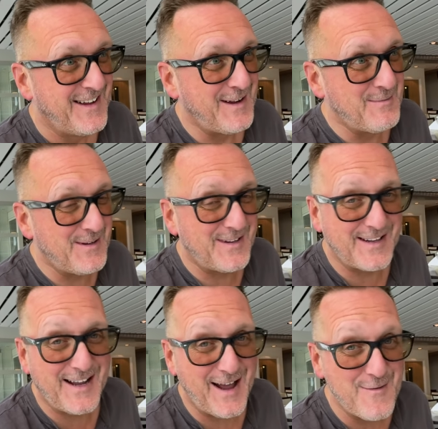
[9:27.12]
and we're going
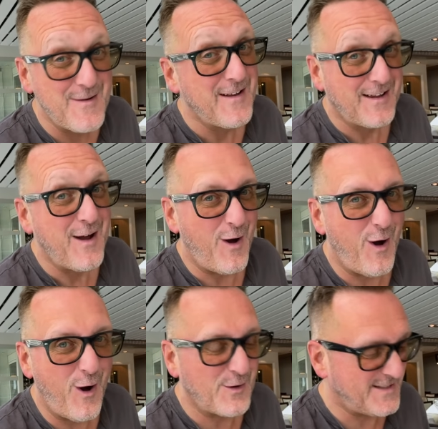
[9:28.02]
to go
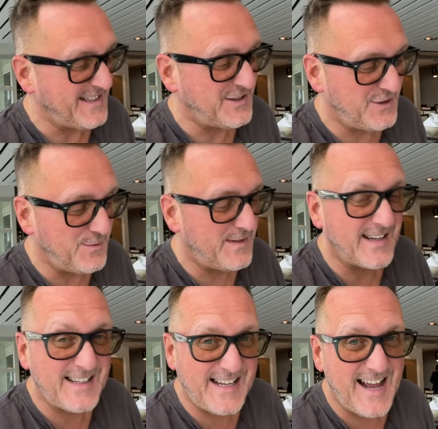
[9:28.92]
hot as you
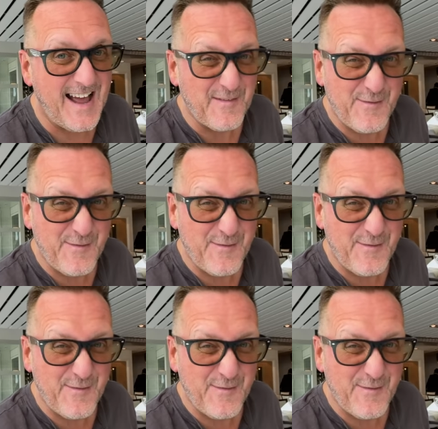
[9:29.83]
can get,